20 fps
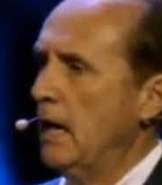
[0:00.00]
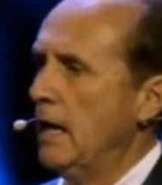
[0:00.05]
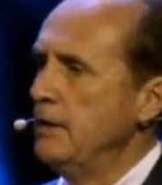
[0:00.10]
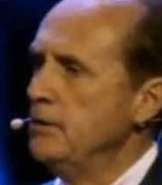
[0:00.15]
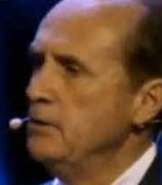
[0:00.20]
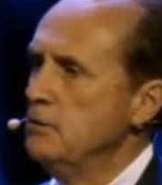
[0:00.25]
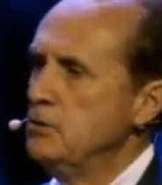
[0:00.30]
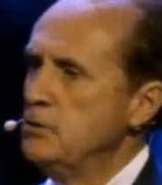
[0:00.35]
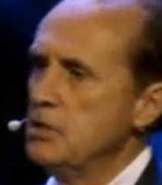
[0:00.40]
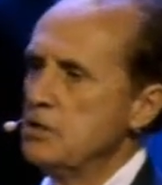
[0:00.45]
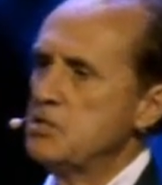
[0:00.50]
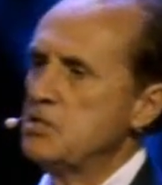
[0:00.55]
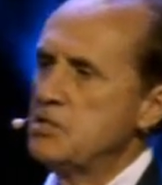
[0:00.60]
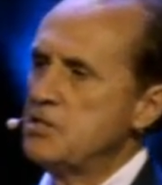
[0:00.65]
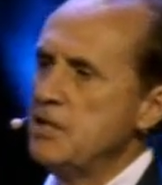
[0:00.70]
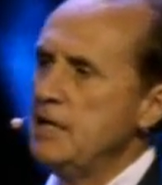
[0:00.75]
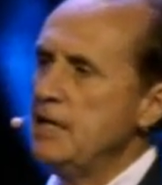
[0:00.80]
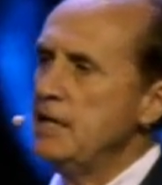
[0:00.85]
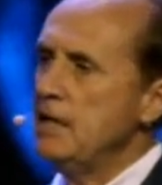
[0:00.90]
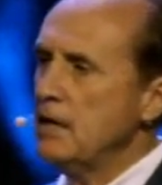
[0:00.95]
and you just
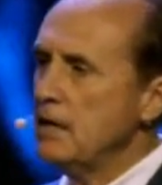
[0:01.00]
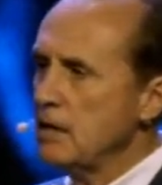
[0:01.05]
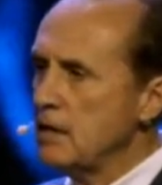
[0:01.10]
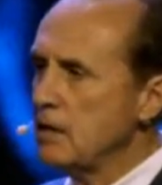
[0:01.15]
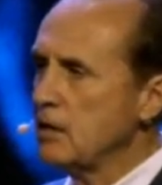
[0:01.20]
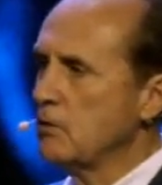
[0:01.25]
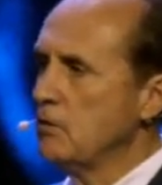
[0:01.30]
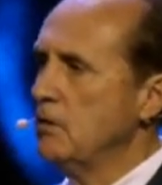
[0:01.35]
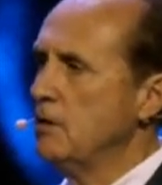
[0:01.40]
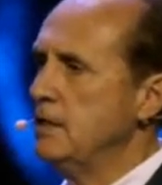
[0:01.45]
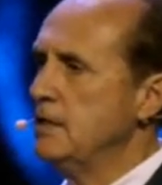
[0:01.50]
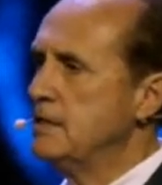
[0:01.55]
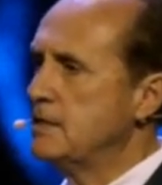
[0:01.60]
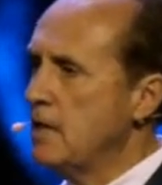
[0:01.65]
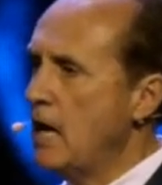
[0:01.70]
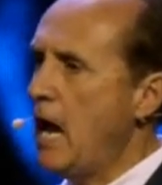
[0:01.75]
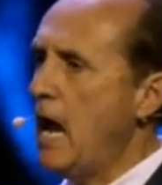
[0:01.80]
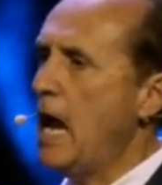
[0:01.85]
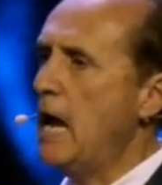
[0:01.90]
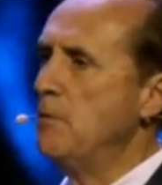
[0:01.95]
see literally
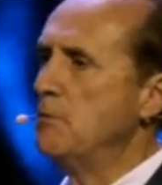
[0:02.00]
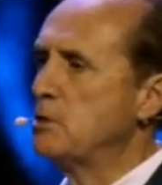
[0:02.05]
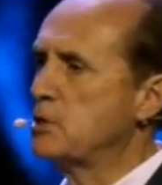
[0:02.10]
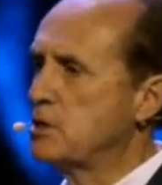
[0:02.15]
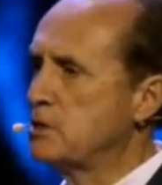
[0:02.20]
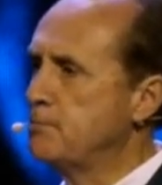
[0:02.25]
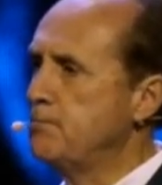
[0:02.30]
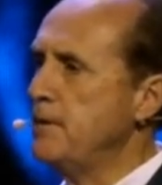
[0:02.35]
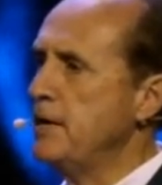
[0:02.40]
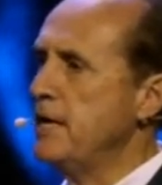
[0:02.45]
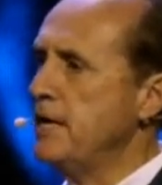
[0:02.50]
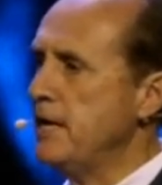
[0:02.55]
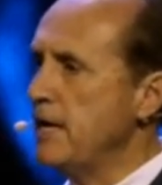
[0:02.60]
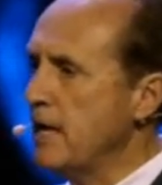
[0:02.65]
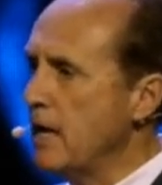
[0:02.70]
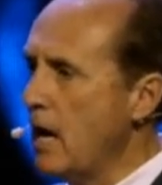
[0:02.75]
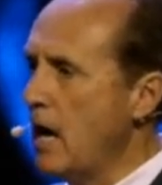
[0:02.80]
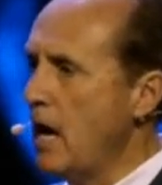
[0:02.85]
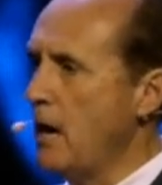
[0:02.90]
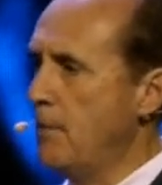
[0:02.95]
time
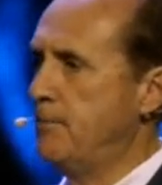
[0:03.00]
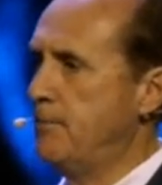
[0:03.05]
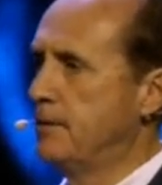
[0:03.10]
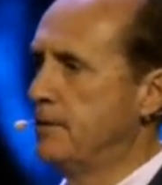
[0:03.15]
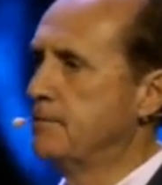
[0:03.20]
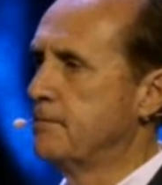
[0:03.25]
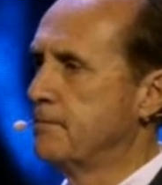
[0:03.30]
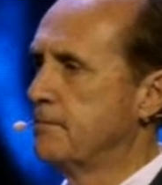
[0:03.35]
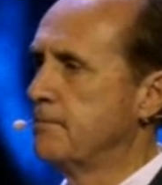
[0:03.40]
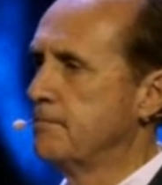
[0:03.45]
speeding up.